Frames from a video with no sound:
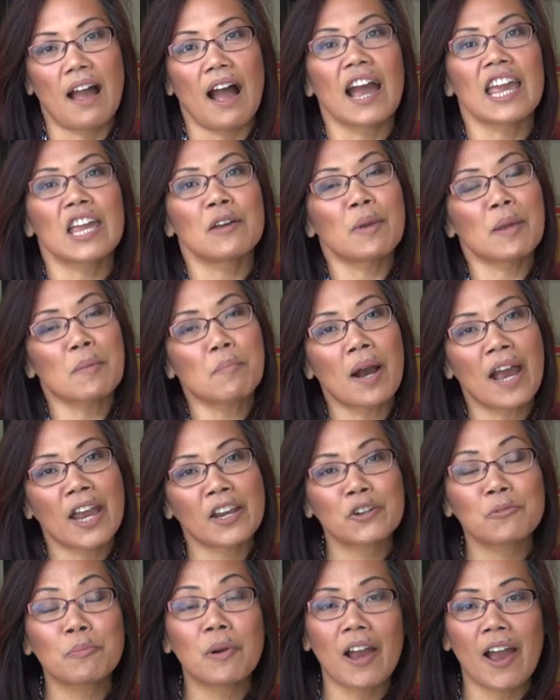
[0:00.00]
I am a
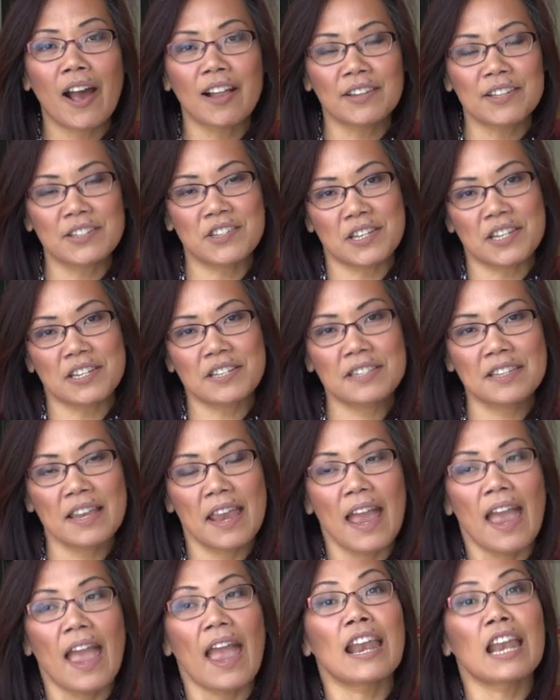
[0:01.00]
microbiologist,
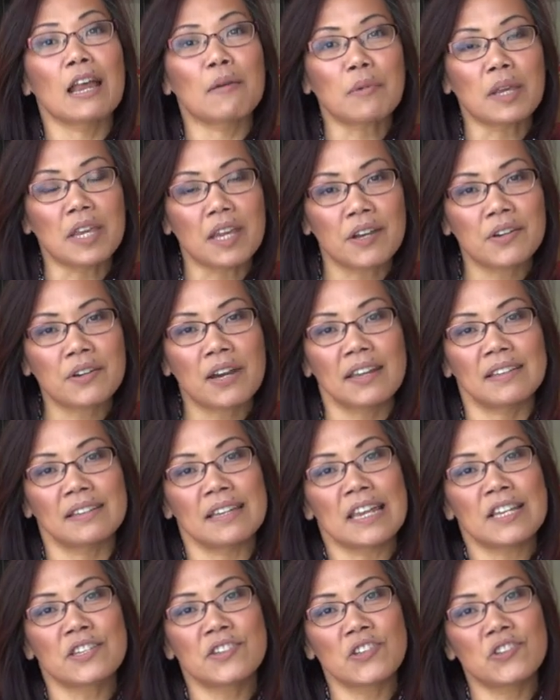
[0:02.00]
and I'm here at the
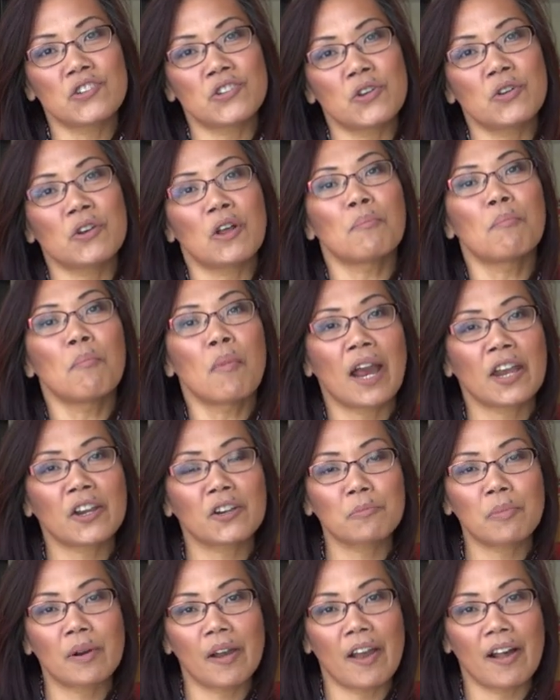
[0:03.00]
Institute of
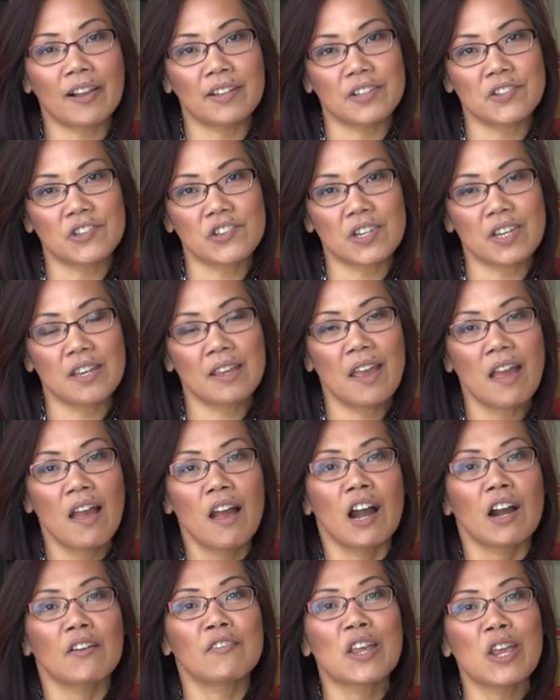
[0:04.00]
Microbiology
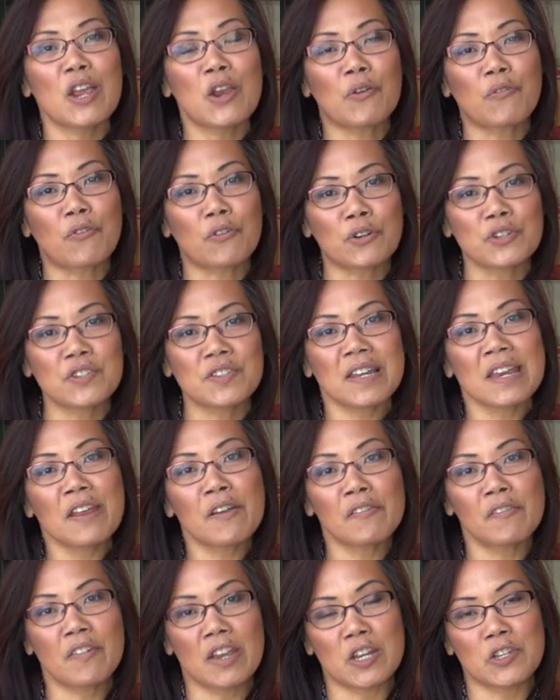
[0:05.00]
of the University
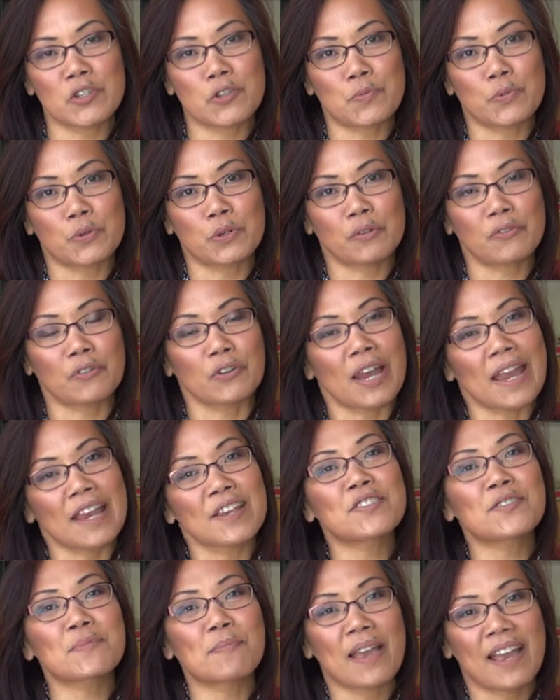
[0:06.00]
of Innsbruck for a
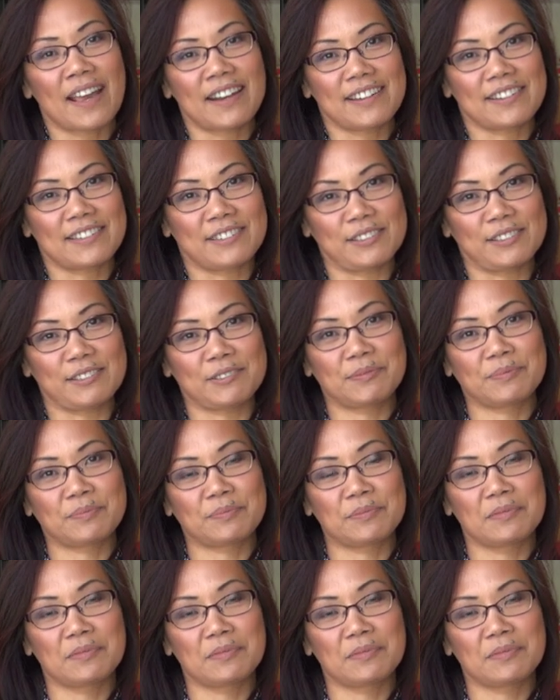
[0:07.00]
sabbatical.